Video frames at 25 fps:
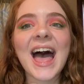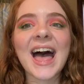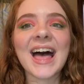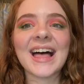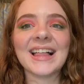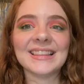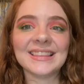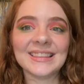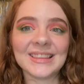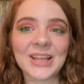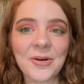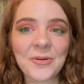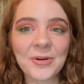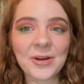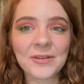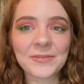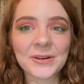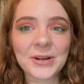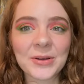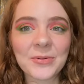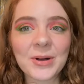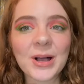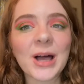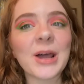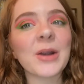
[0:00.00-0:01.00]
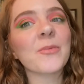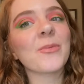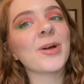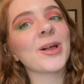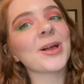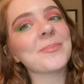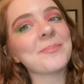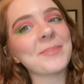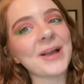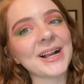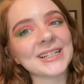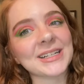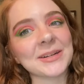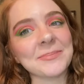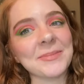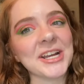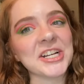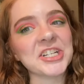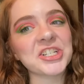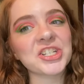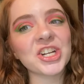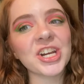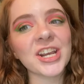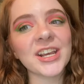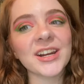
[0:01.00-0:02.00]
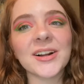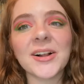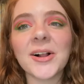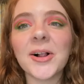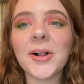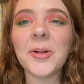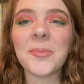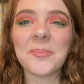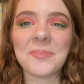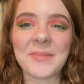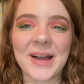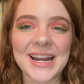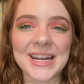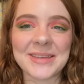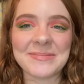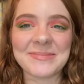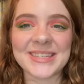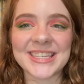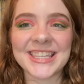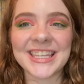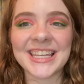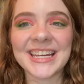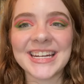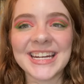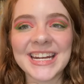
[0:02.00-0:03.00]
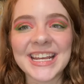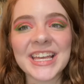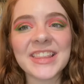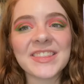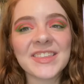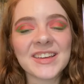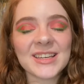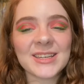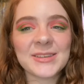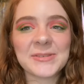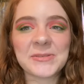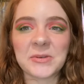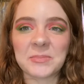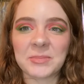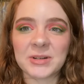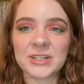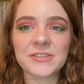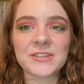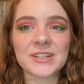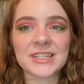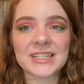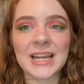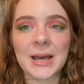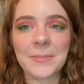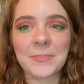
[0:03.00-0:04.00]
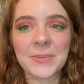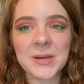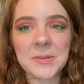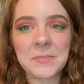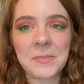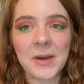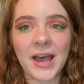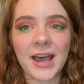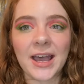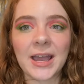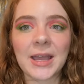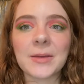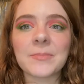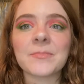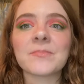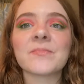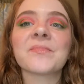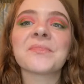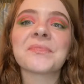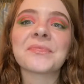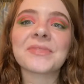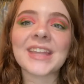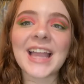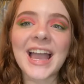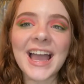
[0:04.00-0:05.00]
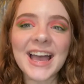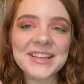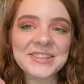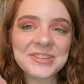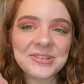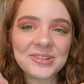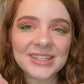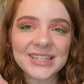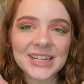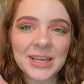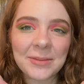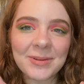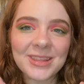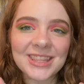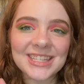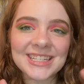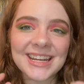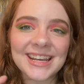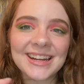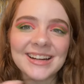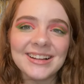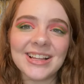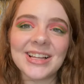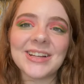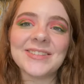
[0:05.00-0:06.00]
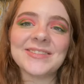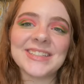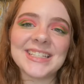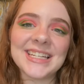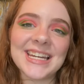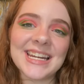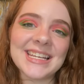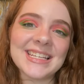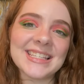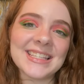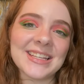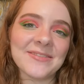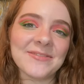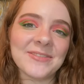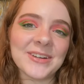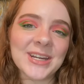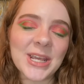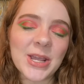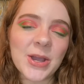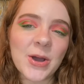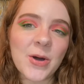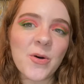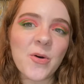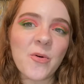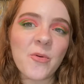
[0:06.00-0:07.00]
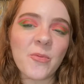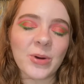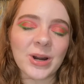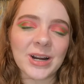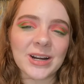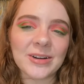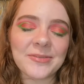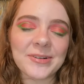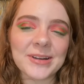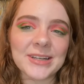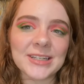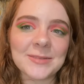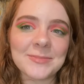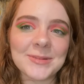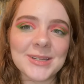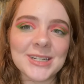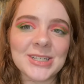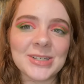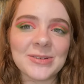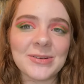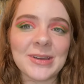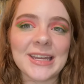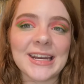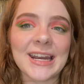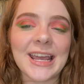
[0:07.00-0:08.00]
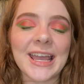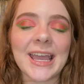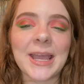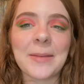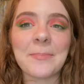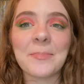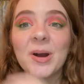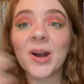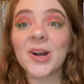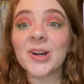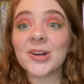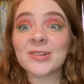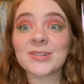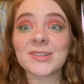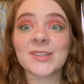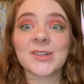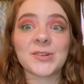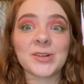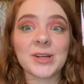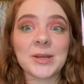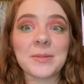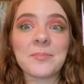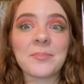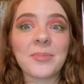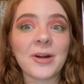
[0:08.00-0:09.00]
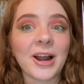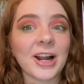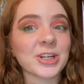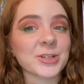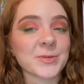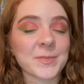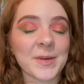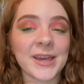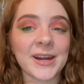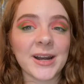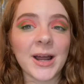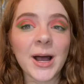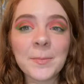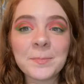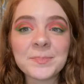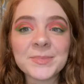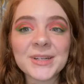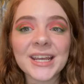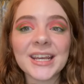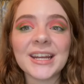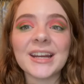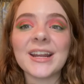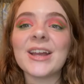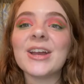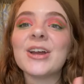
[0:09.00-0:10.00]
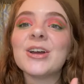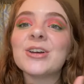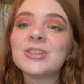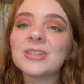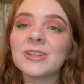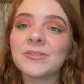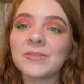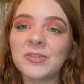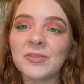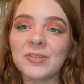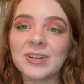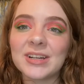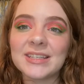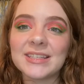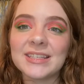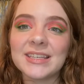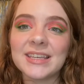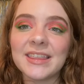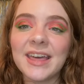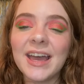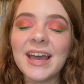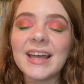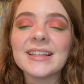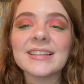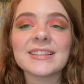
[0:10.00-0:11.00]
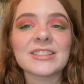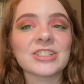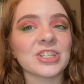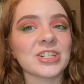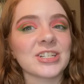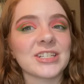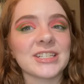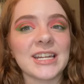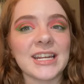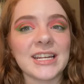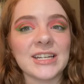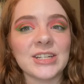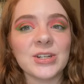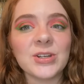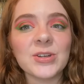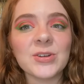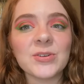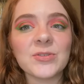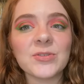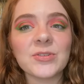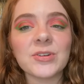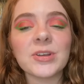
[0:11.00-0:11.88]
Hello everyone, welcome back to my channel. My name is Lainey. Thank you so much for stopping by. As you can tell by the title of today's video, we're going to be doing a Partners in Cream Project Pan update. So if you want to see that, just stay tuned.